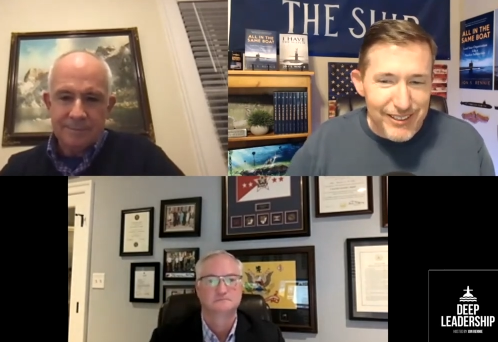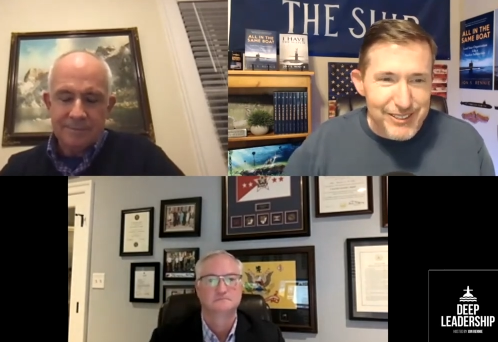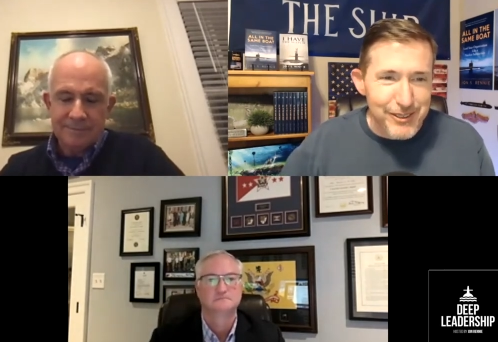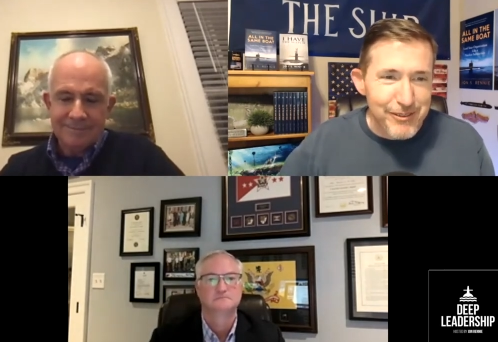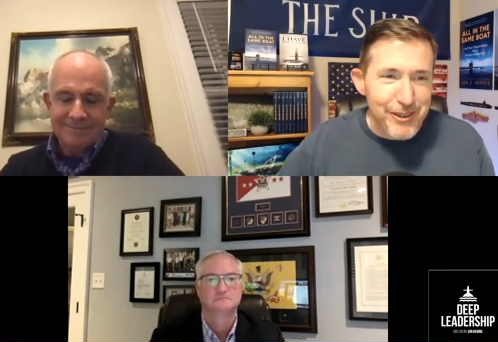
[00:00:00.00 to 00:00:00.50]
Speaker 1: So,
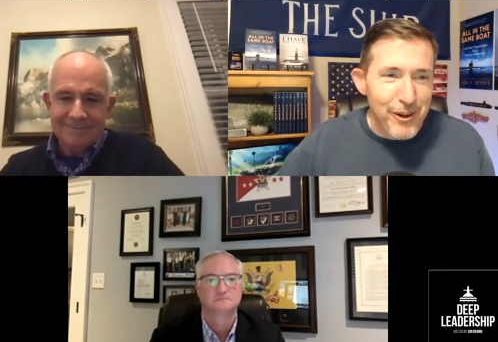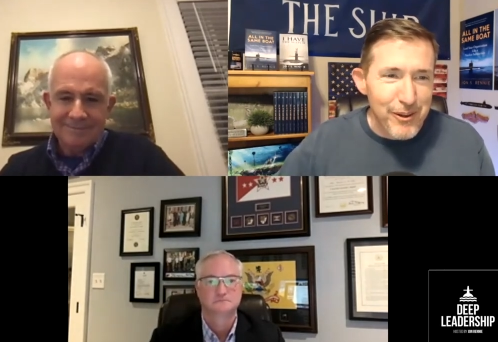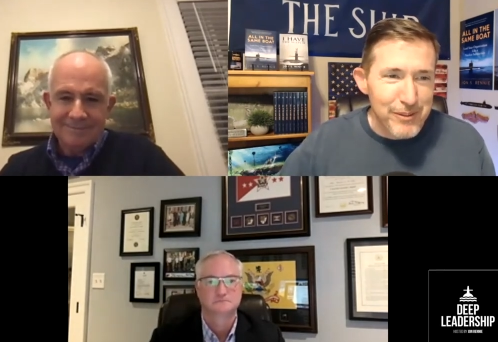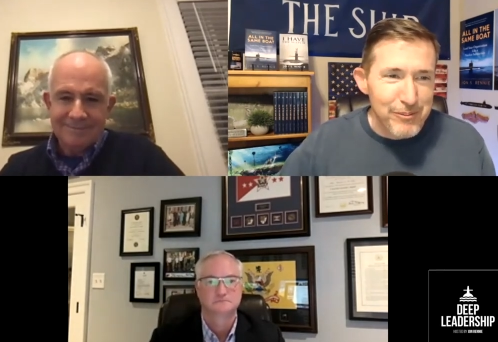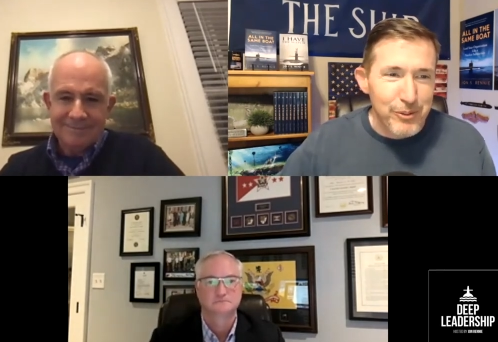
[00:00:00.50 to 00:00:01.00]
you know,
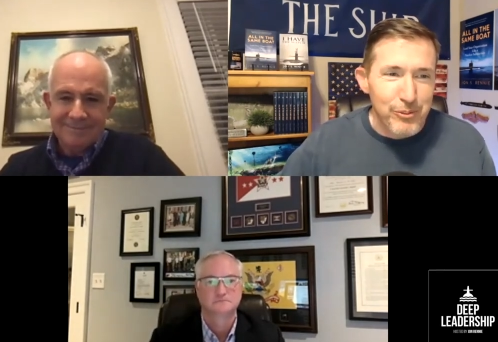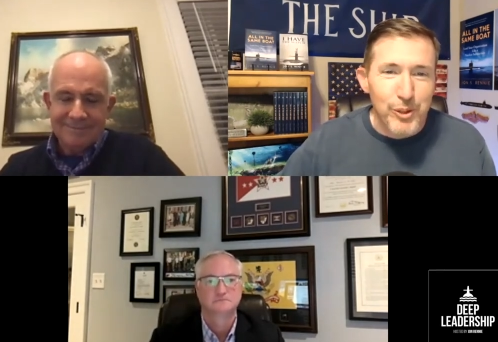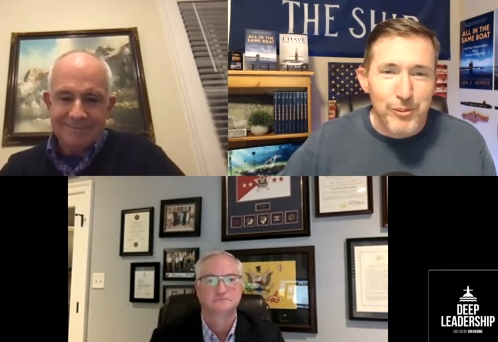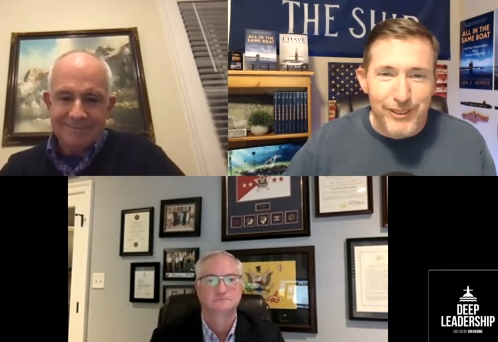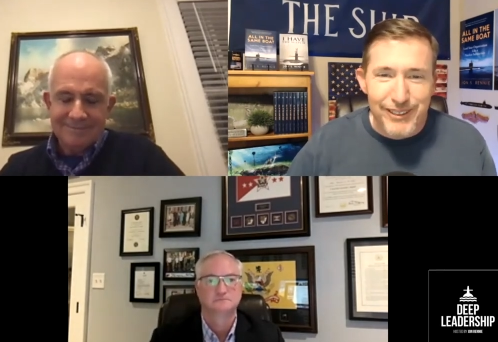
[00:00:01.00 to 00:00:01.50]
the, the
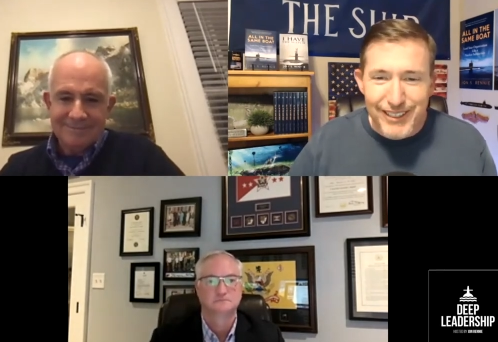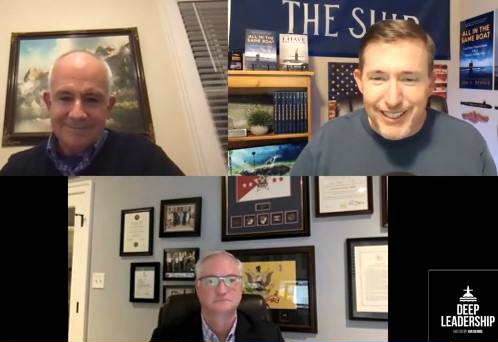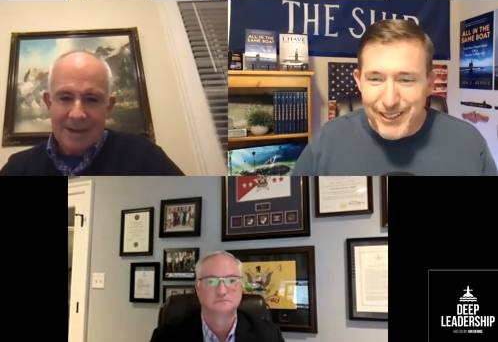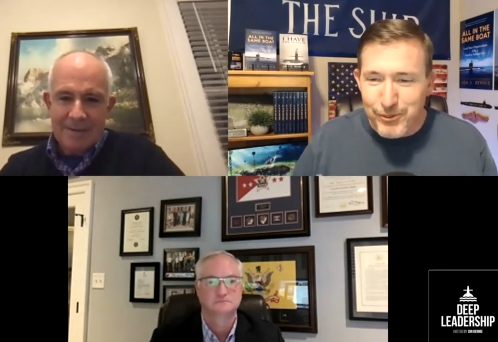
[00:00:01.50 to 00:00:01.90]
rumor, the